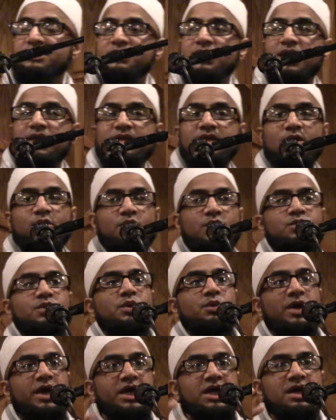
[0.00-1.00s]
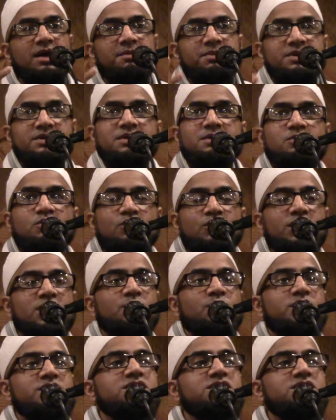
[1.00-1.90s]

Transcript: is saying that when we wake up in the morning,